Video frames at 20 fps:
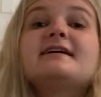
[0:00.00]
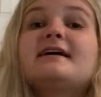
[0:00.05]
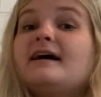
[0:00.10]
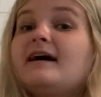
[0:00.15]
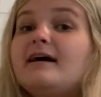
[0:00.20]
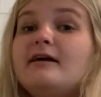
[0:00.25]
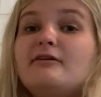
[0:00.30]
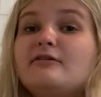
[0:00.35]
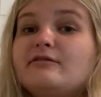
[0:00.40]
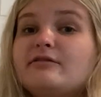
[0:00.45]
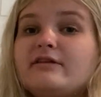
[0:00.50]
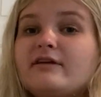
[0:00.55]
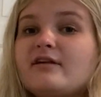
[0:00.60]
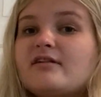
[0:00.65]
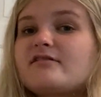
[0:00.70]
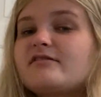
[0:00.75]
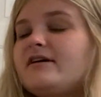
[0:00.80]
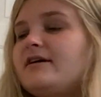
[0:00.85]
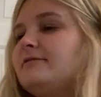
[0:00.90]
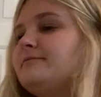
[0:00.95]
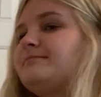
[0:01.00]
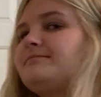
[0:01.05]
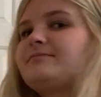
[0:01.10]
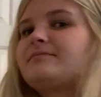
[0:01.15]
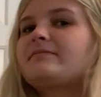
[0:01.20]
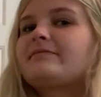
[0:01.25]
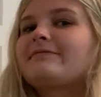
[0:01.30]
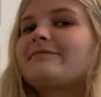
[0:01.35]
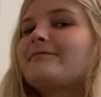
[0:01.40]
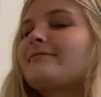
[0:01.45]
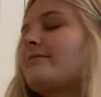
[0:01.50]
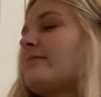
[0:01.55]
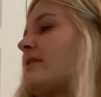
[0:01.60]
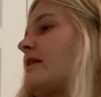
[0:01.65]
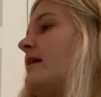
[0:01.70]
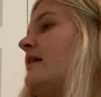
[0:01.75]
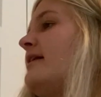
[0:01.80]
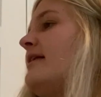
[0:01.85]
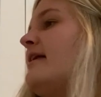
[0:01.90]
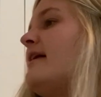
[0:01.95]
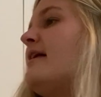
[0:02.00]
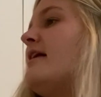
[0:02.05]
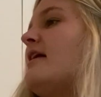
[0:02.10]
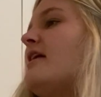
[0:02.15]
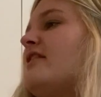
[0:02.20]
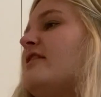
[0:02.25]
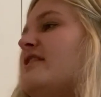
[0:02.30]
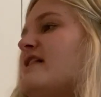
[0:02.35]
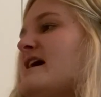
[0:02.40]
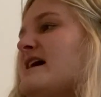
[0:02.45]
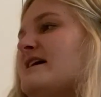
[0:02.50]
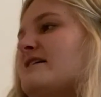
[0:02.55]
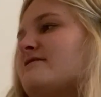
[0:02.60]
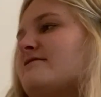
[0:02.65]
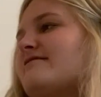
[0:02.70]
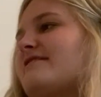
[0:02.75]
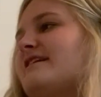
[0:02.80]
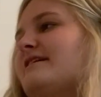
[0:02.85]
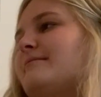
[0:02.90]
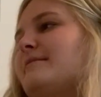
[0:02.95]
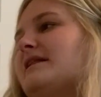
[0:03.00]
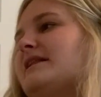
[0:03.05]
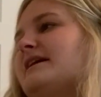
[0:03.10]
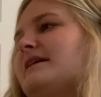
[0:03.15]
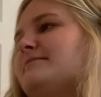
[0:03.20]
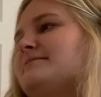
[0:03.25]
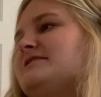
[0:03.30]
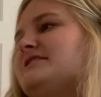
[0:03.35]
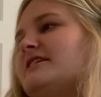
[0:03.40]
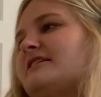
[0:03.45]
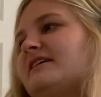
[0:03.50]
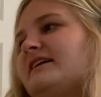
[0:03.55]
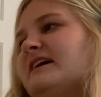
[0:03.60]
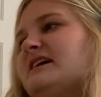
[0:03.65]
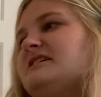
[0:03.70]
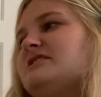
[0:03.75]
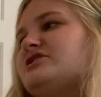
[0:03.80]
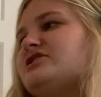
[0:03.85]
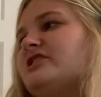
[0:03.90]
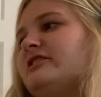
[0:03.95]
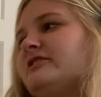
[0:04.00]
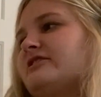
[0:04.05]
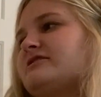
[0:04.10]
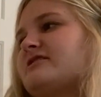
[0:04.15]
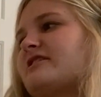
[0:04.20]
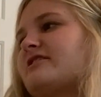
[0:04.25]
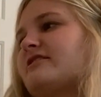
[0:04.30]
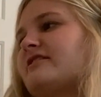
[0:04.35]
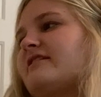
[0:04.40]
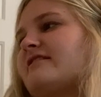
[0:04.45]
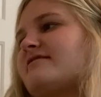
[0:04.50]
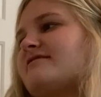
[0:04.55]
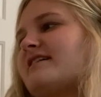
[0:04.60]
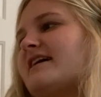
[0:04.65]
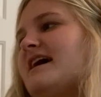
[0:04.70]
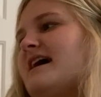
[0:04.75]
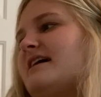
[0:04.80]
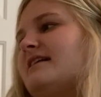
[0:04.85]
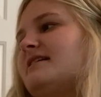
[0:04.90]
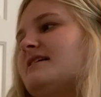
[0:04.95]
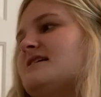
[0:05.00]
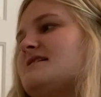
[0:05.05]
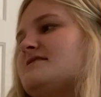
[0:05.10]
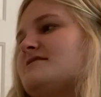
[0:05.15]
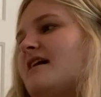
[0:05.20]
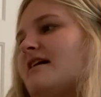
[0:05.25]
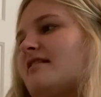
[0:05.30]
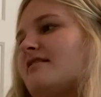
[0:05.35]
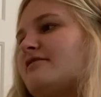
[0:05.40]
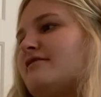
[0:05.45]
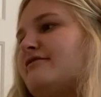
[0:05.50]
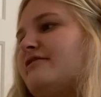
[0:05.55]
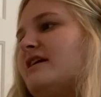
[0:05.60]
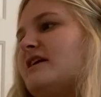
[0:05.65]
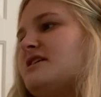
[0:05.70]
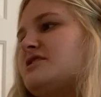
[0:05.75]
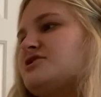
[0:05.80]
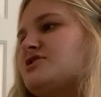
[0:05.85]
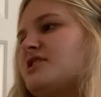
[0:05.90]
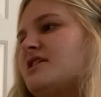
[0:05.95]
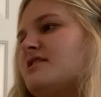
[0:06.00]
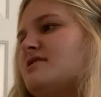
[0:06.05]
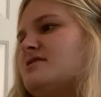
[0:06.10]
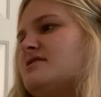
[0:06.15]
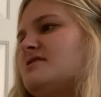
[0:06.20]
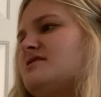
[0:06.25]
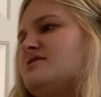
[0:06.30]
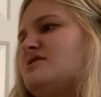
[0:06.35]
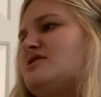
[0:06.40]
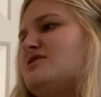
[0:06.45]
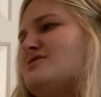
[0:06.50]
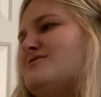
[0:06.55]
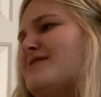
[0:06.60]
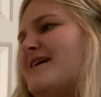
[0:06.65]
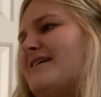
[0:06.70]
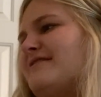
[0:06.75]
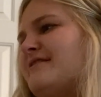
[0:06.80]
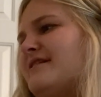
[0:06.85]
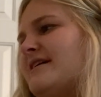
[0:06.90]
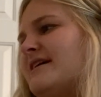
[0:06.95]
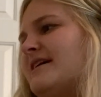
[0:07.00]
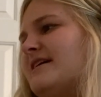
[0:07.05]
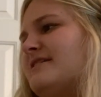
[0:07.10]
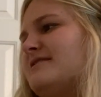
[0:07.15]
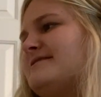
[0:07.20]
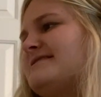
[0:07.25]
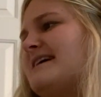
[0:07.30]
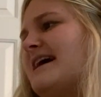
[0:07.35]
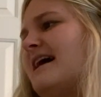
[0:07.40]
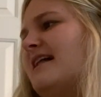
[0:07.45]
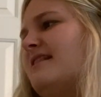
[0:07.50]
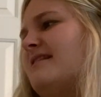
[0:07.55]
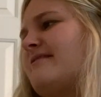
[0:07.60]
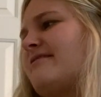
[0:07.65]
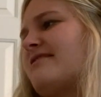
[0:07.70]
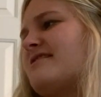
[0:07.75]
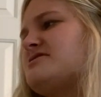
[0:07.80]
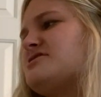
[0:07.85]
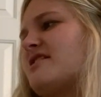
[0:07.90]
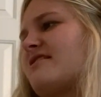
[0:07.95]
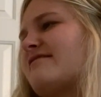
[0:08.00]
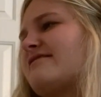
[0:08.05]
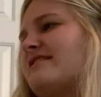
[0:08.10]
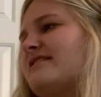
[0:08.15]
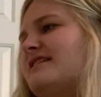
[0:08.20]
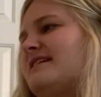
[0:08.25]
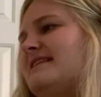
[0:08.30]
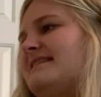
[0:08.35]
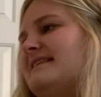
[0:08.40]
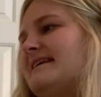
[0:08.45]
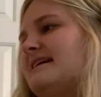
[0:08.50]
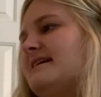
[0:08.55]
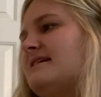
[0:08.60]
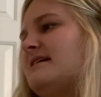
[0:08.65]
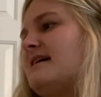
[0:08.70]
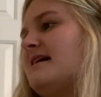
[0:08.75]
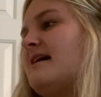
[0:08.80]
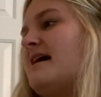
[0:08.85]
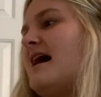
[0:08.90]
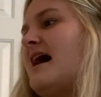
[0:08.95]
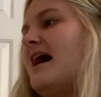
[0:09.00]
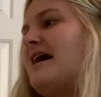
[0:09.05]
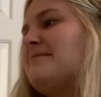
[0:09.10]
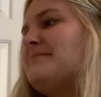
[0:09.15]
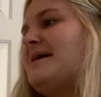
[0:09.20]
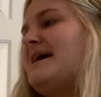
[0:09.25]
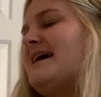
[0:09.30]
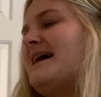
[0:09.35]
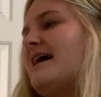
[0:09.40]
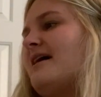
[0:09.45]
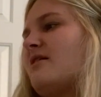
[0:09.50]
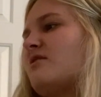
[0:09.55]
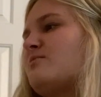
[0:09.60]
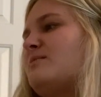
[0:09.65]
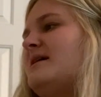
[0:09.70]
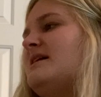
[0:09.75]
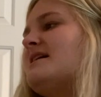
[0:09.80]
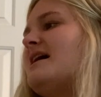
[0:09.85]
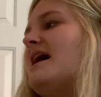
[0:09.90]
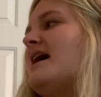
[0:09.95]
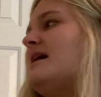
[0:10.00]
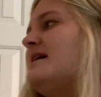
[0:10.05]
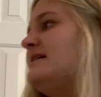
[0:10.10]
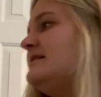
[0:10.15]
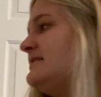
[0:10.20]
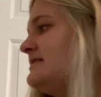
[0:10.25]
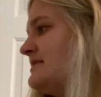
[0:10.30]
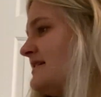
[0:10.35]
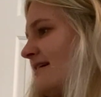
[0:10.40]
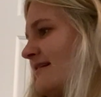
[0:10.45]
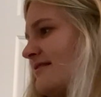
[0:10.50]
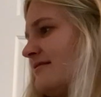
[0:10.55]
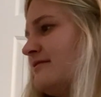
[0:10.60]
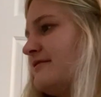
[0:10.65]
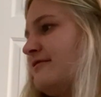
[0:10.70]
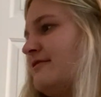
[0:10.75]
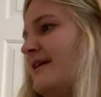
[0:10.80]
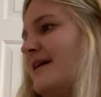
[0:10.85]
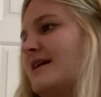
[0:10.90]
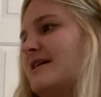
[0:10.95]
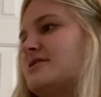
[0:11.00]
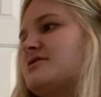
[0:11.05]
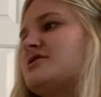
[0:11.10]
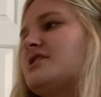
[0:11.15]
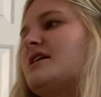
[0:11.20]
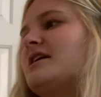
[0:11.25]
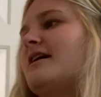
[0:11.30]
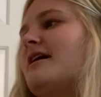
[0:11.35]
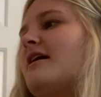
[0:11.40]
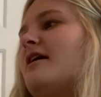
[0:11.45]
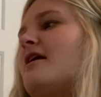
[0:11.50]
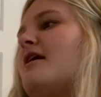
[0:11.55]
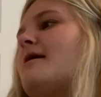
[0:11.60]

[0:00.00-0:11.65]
I don't think so. There, said Amelia Bedelia. She looked at her list again. Dust the furniture. Did you ever hear tell of such a silly thing? At my house, we undust the furniture.